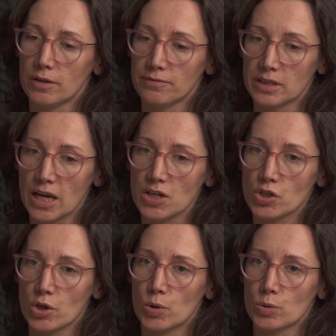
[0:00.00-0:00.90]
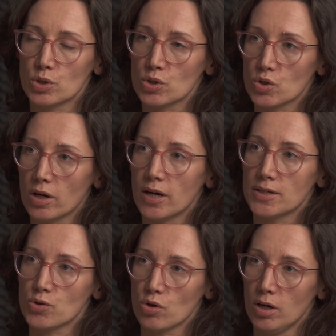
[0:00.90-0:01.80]
NATO
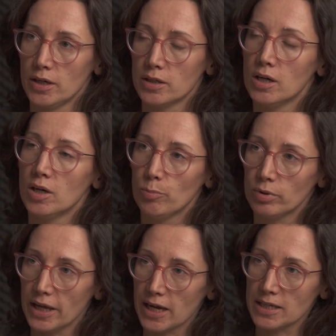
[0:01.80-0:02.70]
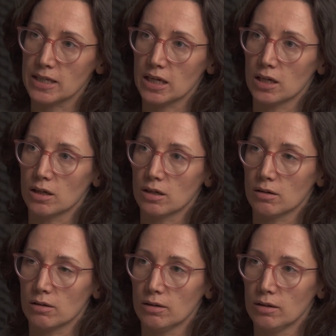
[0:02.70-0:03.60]
decides on placing
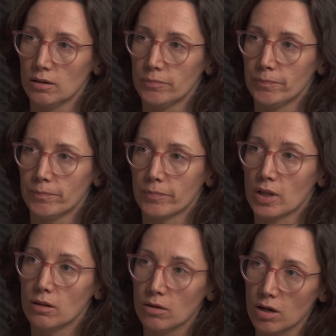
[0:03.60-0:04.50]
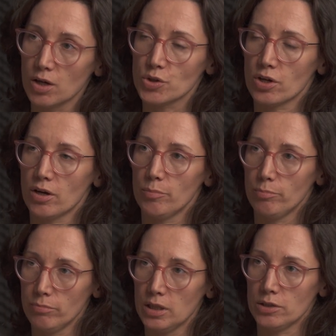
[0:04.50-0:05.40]
larger
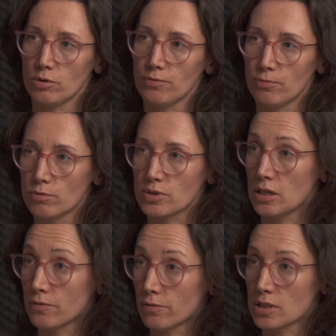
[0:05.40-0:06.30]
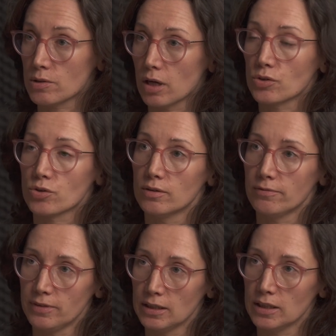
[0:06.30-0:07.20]
military force infrastructure
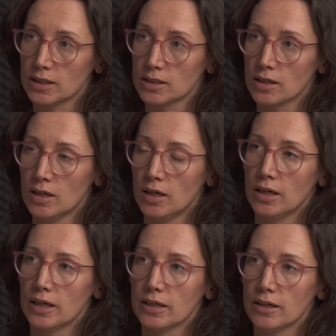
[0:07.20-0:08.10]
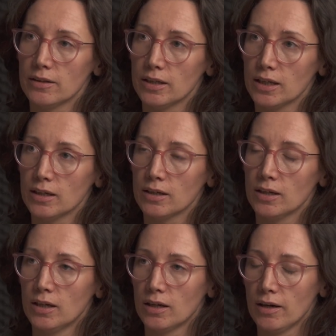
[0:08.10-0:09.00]
in Finland. And I
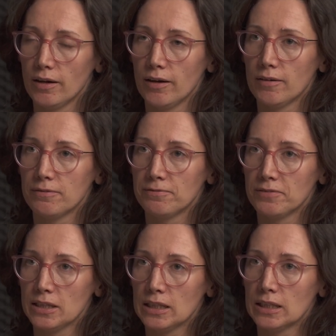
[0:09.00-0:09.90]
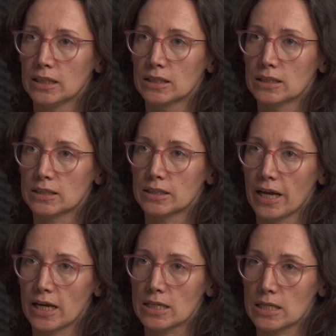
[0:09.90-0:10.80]
think Finland
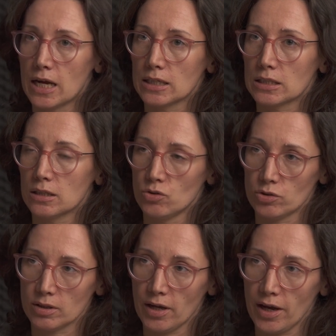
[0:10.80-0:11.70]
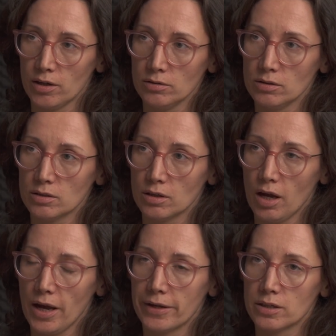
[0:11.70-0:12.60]
takes that into account
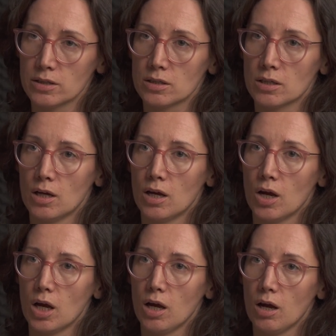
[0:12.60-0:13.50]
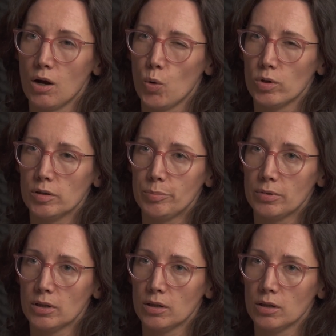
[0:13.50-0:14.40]
and will
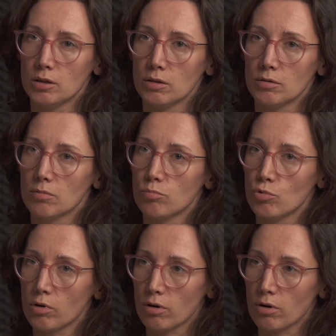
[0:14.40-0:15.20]
be more